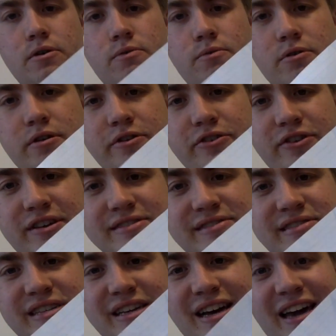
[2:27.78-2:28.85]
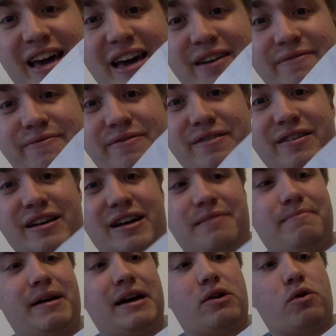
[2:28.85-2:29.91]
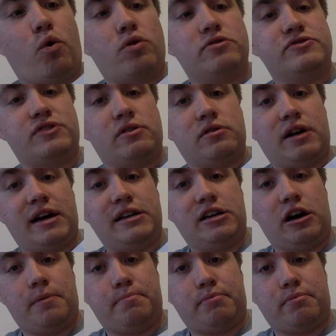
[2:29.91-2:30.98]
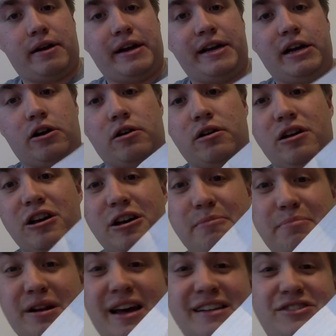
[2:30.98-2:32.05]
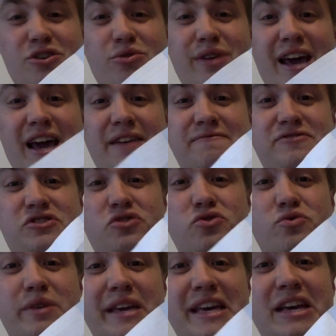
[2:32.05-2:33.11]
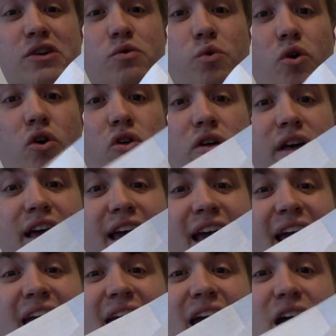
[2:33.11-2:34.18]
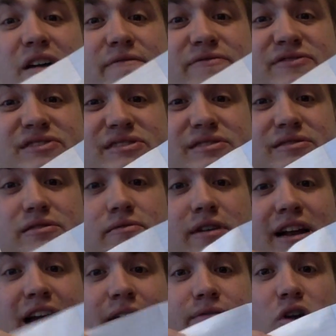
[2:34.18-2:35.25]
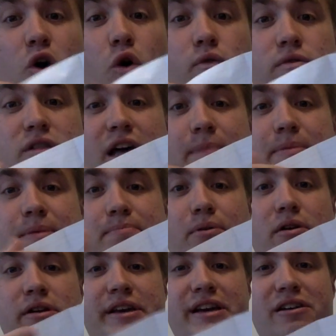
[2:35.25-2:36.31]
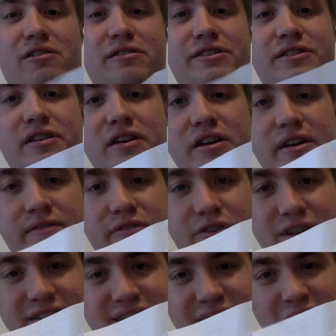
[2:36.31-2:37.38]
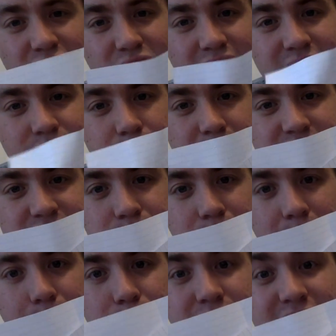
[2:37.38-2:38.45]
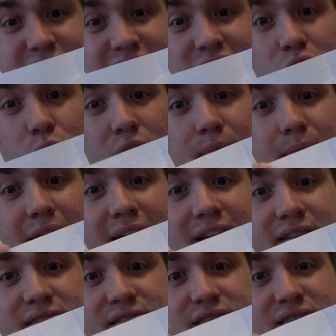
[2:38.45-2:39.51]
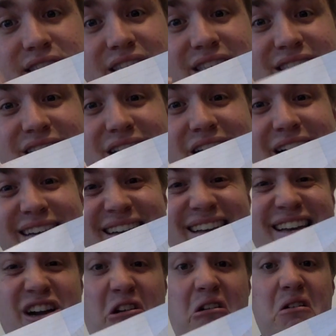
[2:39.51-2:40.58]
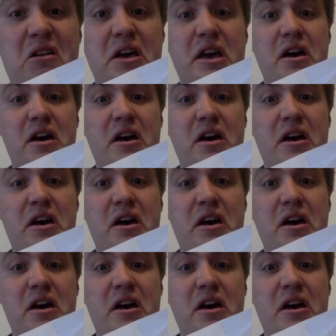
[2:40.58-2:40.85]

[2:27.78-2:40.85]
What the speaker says: Well, you can see I have my corners are lined up right here, but I don't have two equal halves. Right? I have an overlapping part here, and you can tell I have a piece of paper that didn't quite make it to this line here.